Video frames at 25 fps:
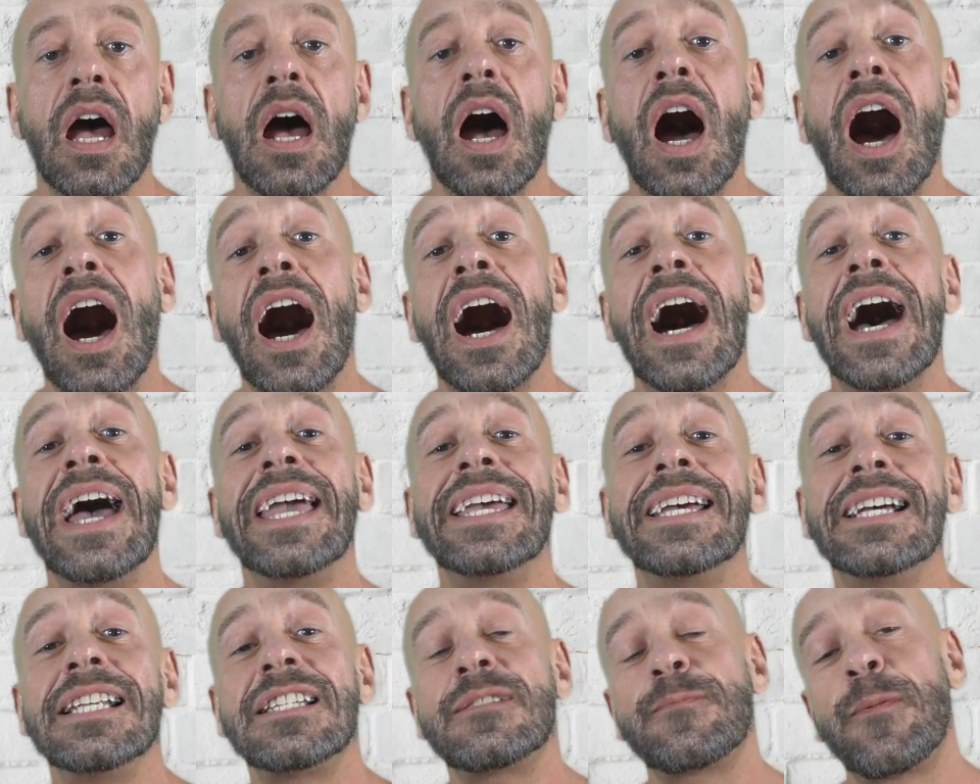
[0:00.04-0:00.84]
Hi,
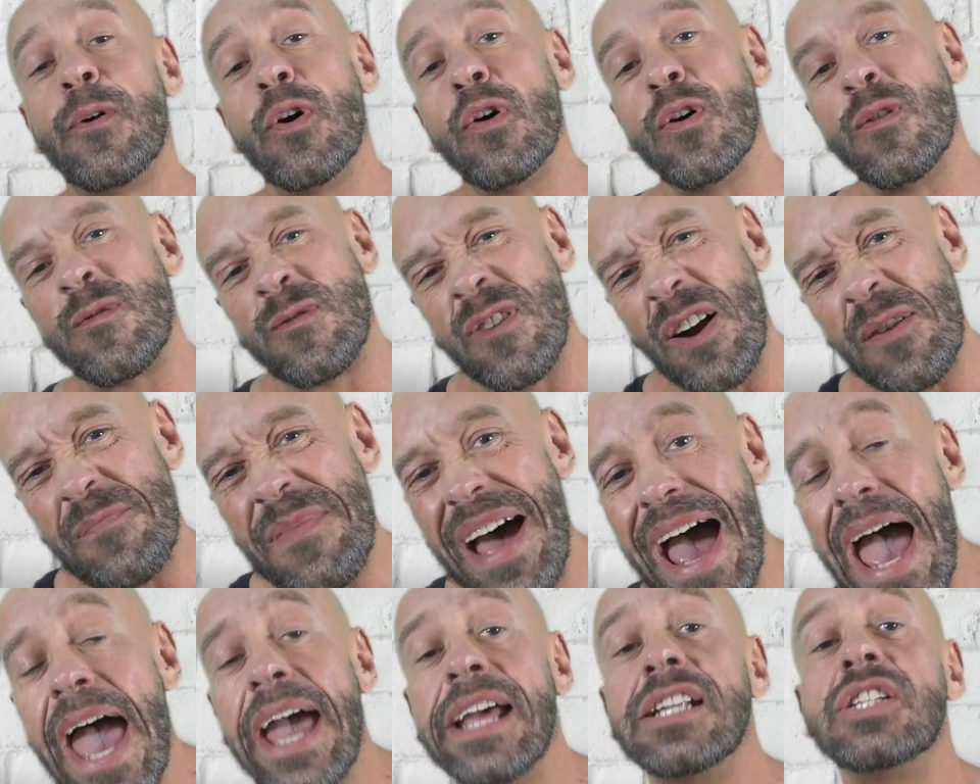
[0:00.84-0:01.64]
it's Paul from
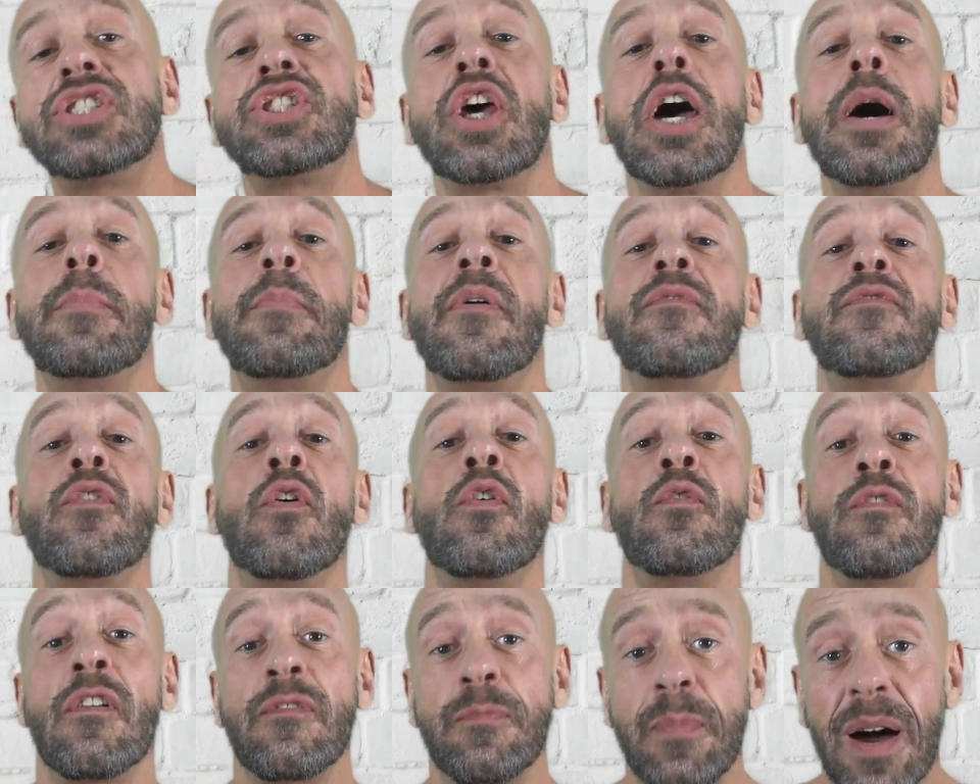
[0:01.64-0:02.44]
Hench
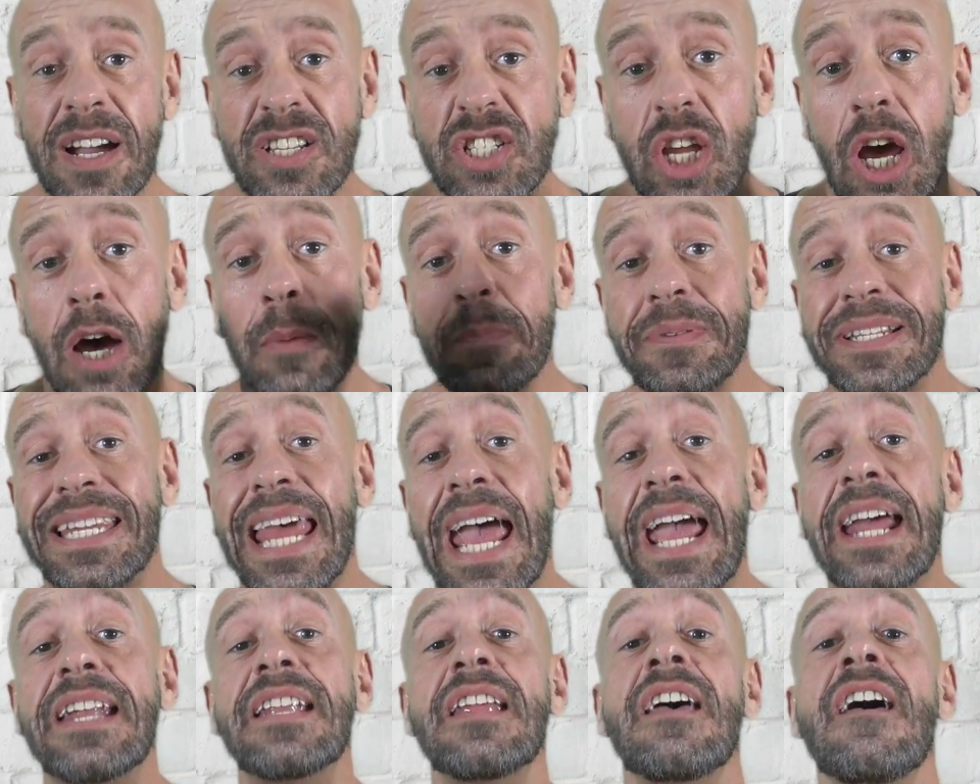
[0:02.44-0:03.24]
Herbivore with my top
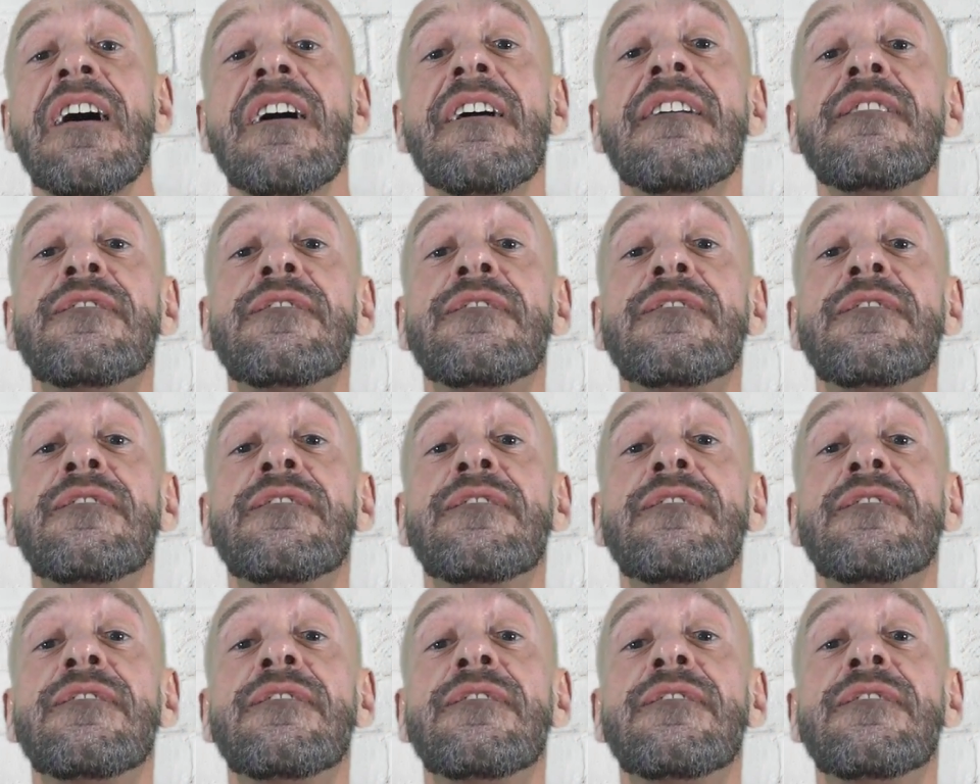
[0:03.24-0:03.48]
10